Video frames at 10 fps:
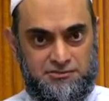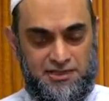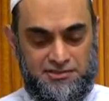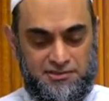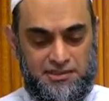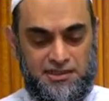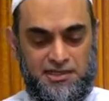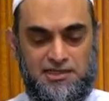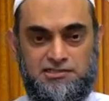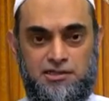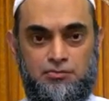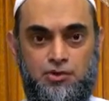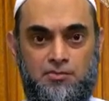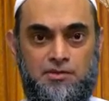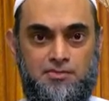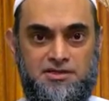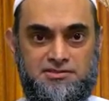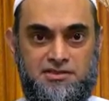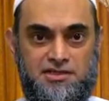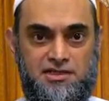rather he's a mu'min
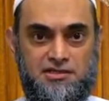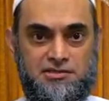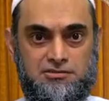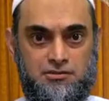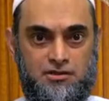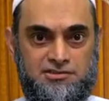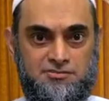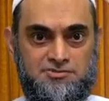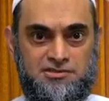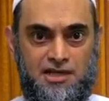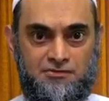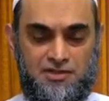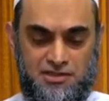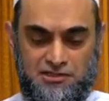person, he controls himself.